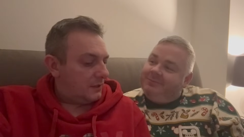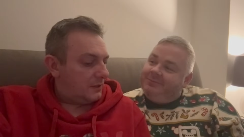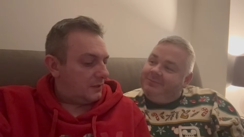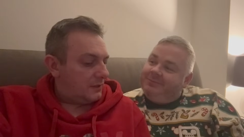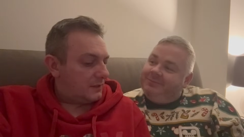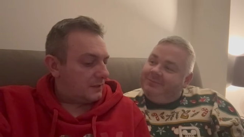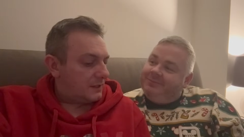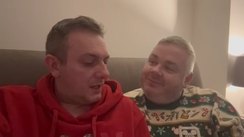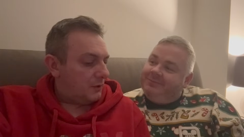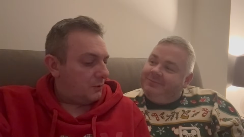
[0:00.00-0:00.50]

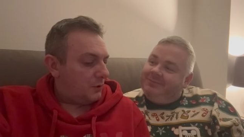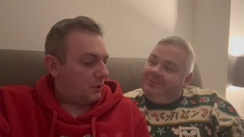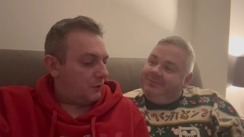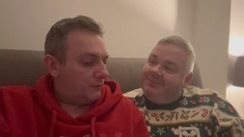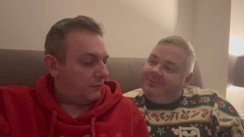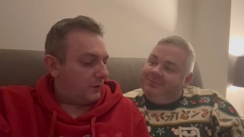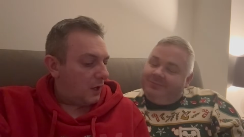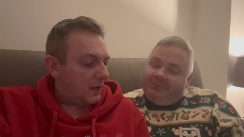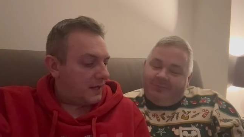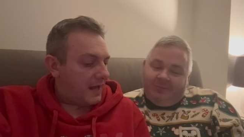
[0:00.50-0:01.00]
Speaker 1: So who
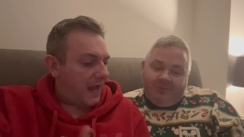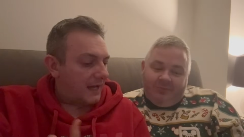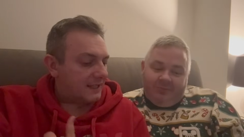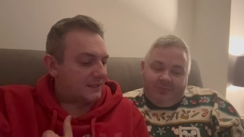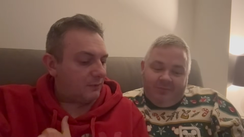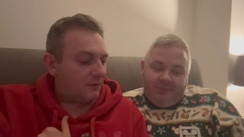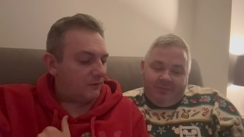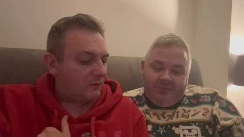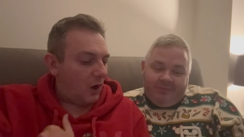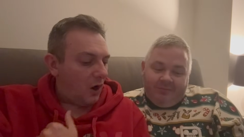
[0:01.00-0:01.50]
we got
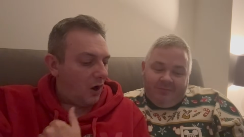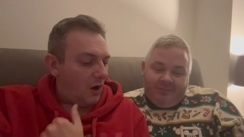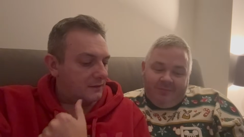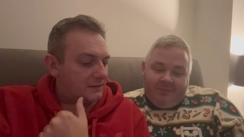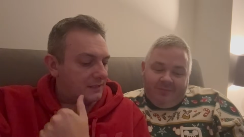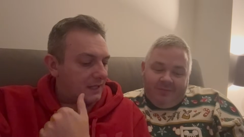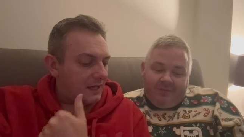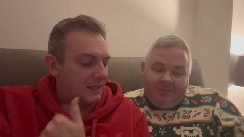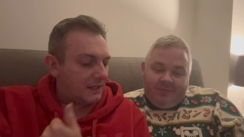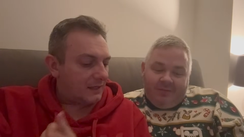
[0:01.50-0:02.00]
next? We've
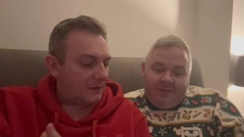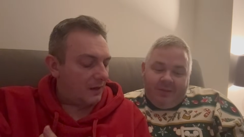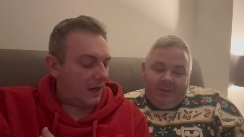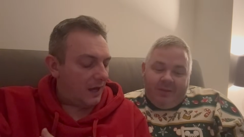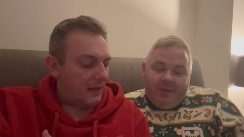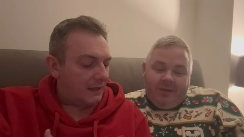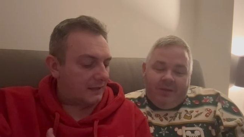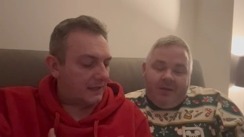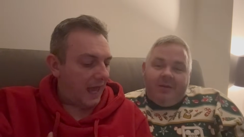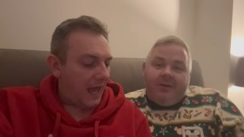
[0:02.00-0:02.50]
got
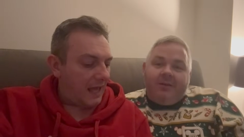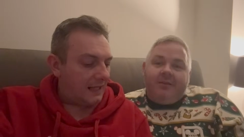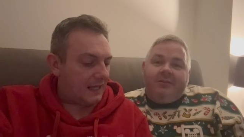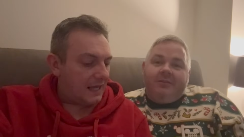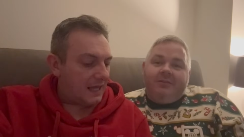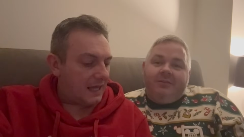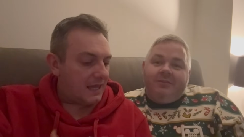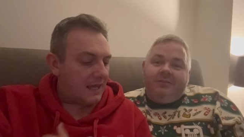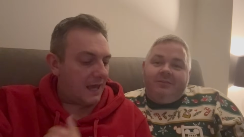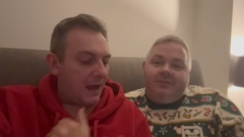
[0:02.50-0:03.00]
uh,
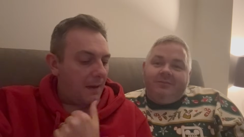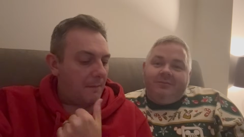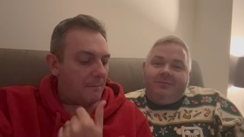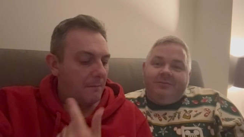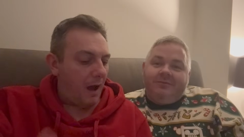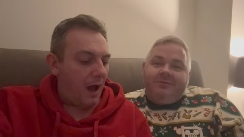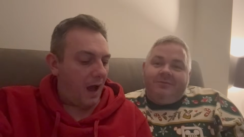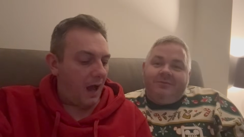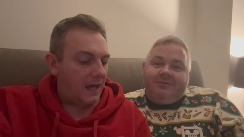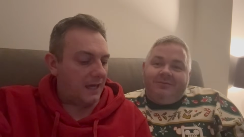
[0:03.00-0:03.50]
Kelly,
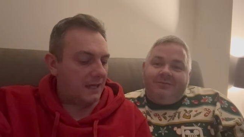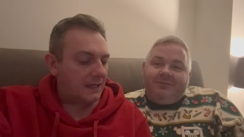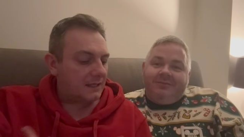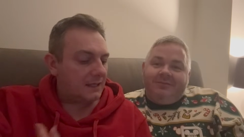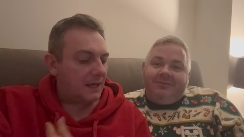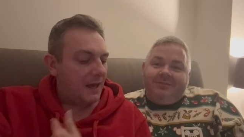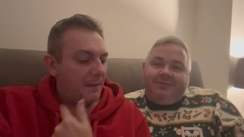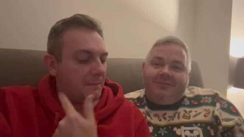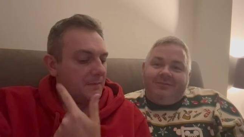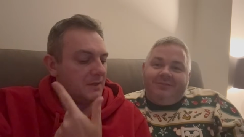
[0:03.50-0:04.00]

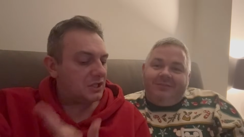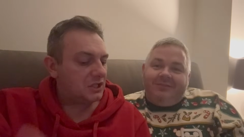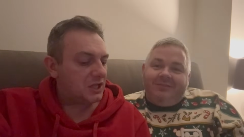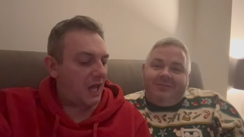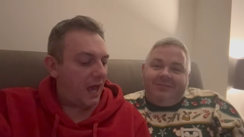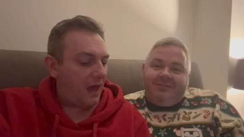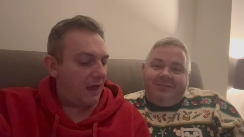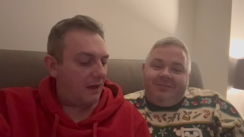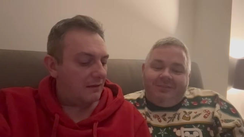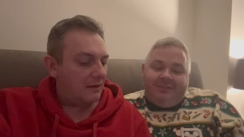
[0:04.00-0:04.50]
Mike,
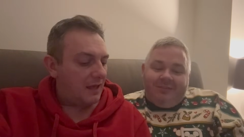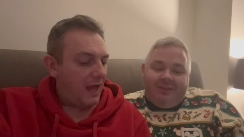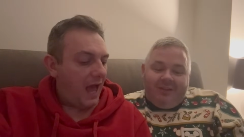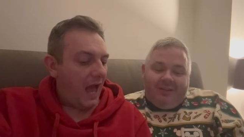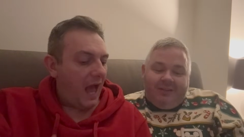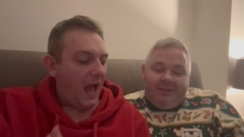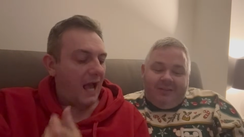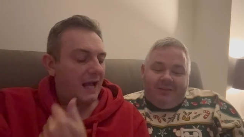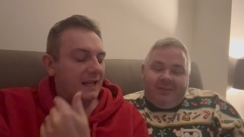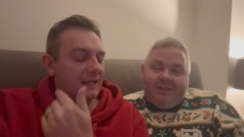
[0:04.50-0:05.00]
Michelle,
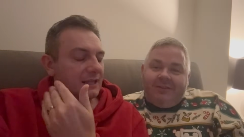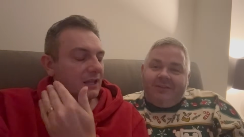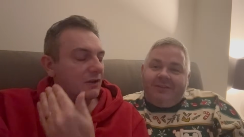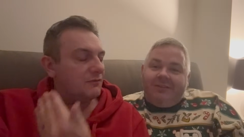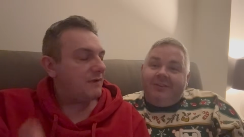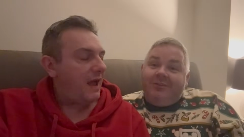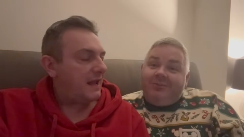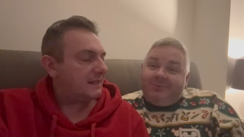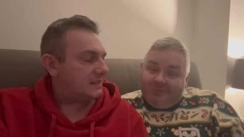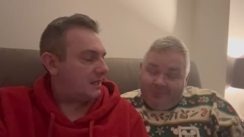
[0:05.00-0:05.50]
and
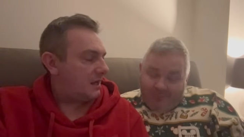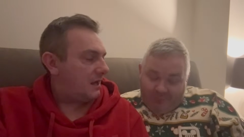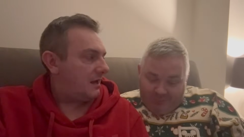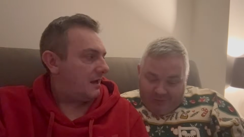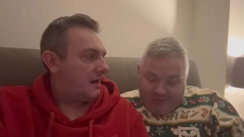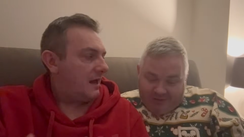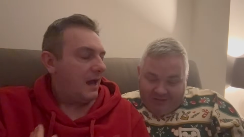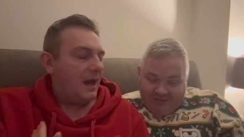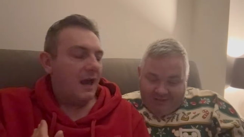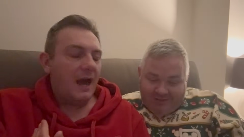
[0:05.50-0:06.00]
Loretta.
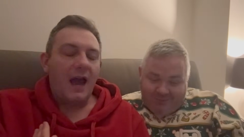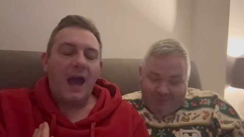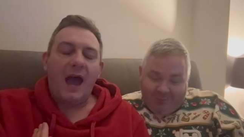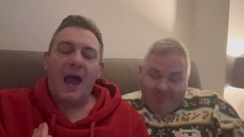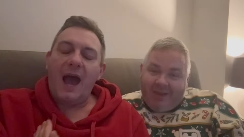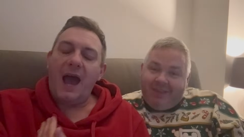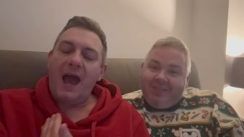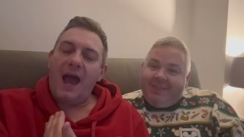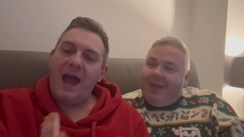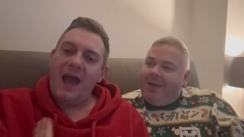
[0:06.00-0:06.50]
We did. We
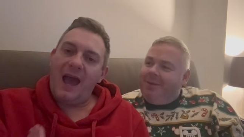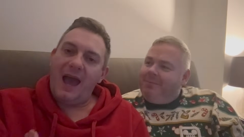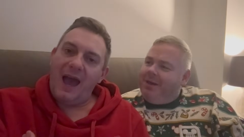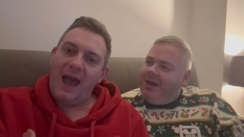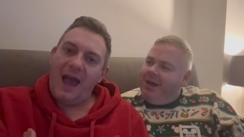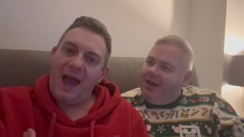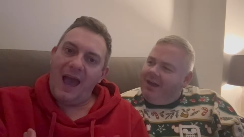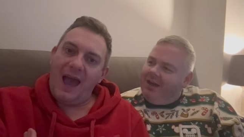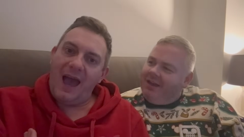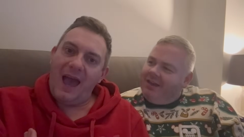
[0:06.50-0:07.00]
met them
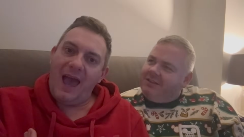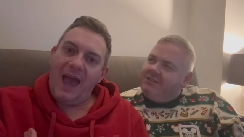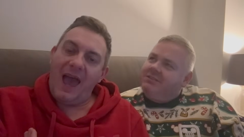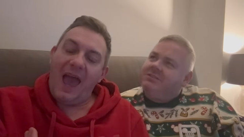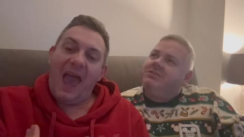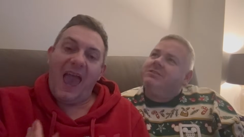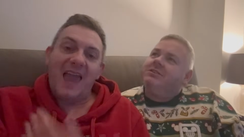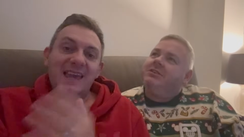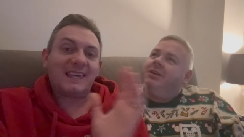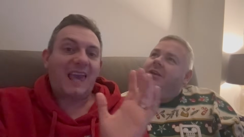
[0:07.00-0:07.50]
at
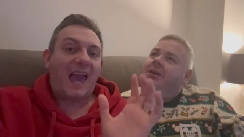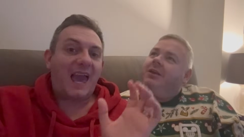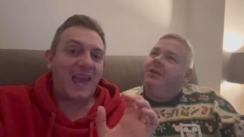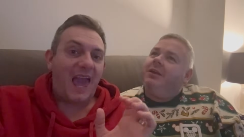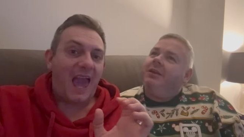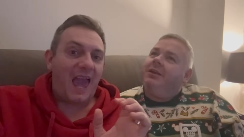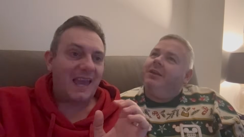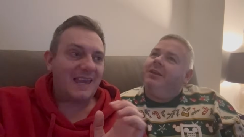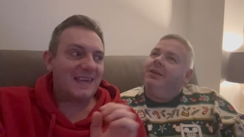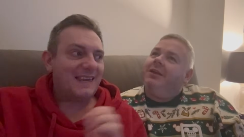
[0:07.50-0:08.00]

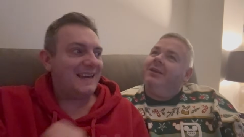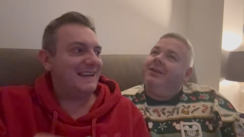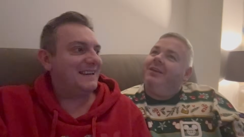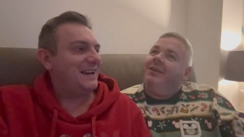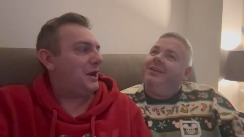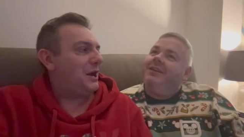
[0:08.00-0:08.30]
AKA